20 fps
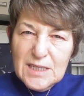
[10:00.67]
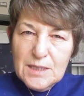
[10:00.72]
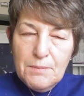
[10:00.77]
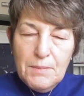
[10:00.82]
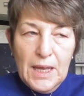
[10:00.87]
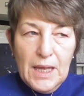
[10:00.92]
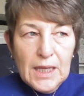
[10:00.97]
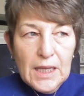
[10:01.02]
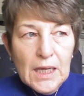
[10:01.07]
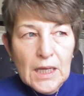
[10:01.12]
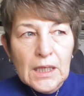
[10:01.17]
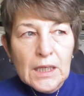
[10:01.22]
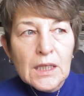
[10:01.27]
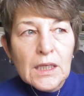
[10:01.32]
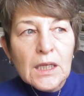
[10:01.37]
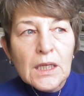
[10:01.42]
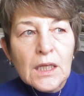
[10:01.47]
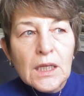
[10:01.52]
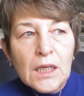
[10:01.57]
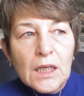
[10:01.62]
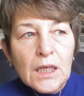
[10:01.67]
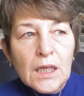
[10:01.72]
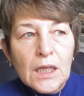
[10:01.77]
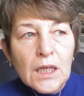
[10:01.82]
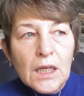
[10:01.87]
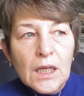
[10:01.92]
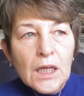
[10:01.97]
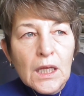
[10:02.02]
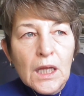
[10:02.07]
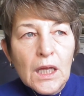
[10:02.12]
to me.
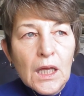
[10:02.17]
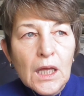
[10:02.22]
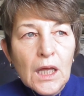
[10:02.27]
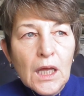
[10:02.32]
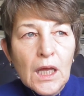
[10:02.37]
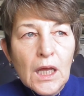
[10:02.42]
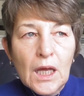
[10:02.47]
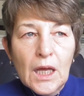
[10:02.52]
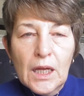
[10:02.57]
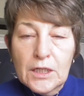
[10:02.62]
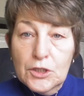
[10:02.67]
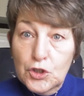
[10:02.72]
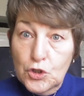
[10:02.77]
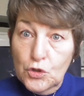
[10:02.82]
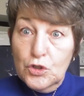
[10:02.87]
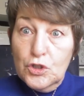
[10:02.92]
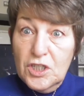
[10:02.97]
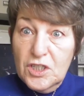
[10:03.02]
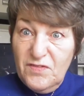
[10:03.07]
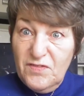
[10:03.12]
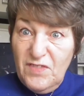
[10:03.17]
And George is